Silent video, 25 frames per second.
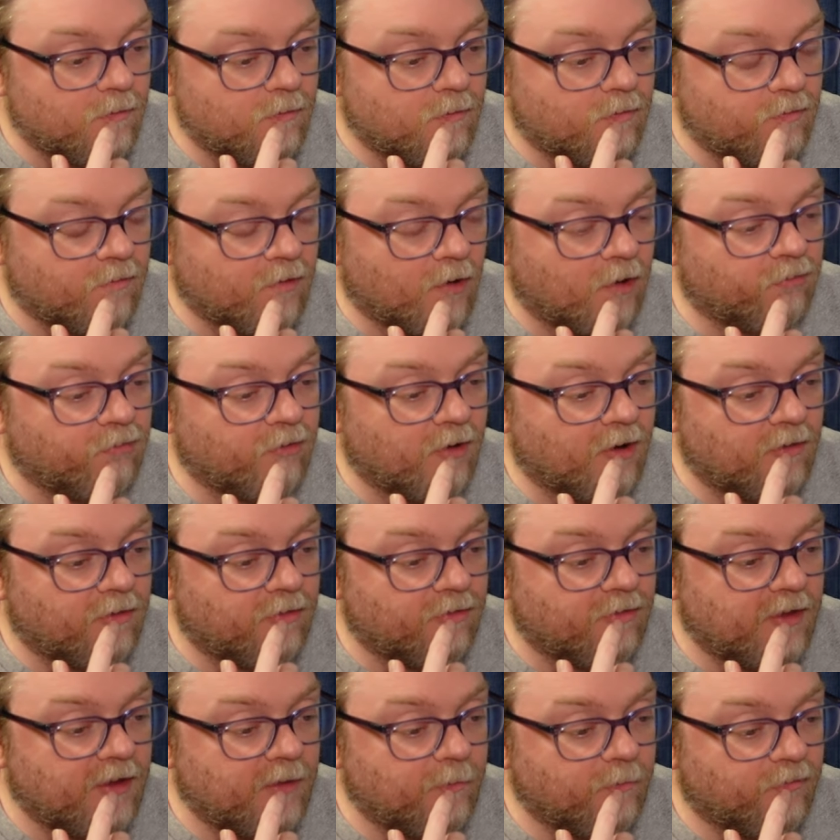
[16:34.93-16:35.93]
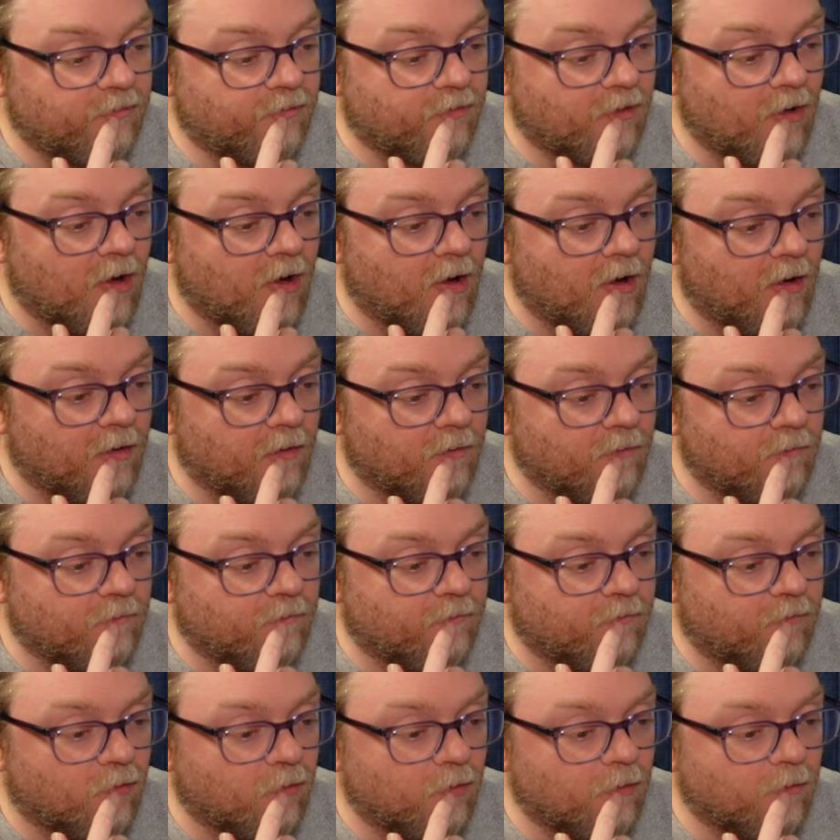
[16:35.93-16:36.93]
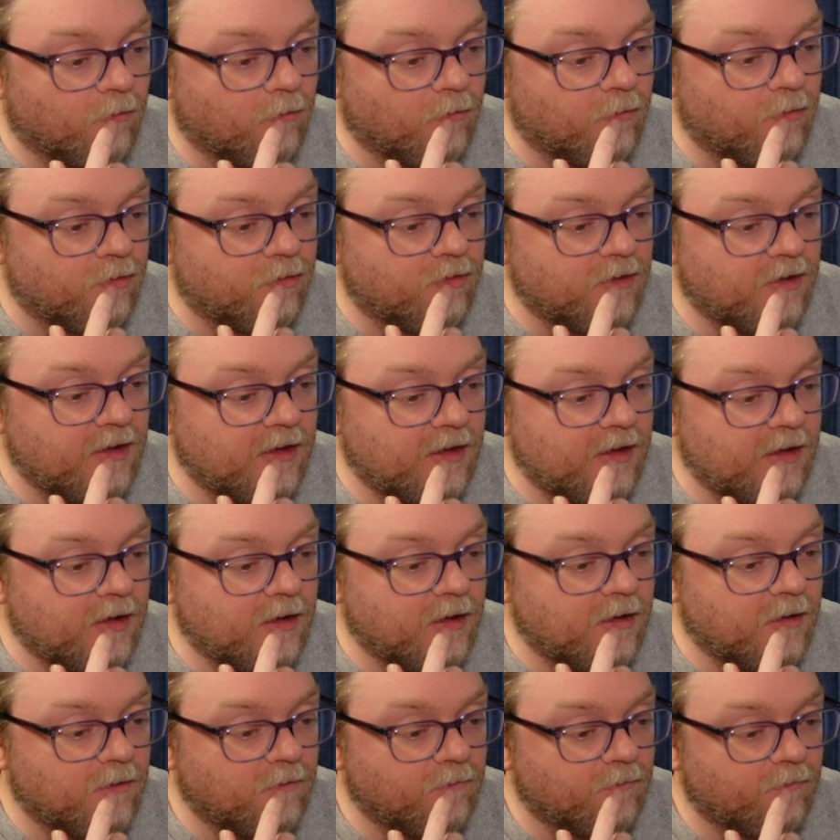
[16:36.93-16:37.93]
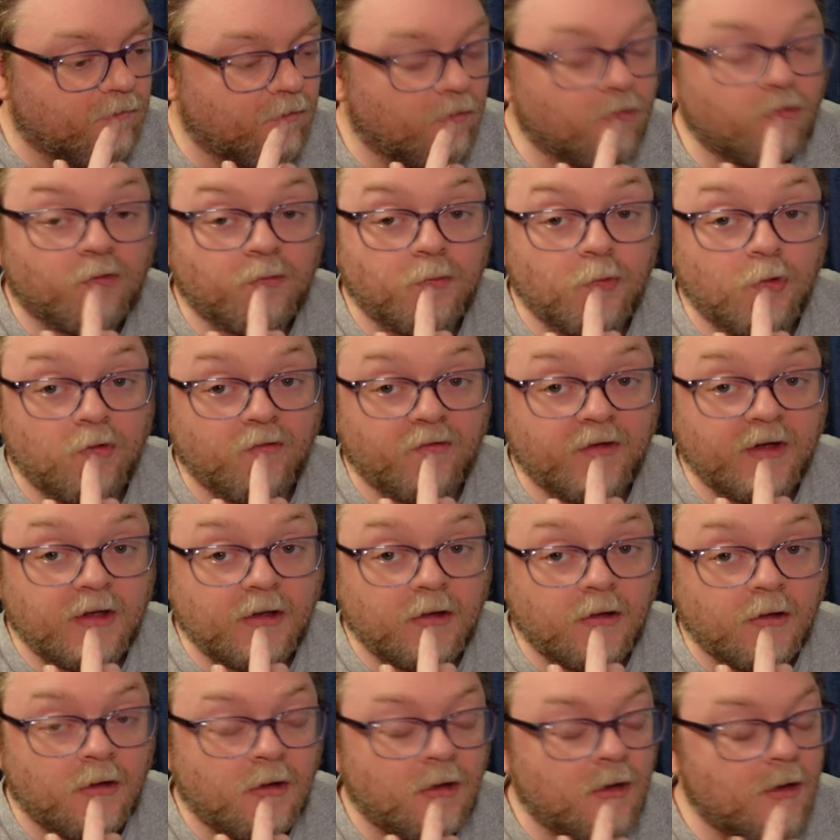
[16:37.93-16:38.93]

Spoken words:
Star Trek theme song for the first movie.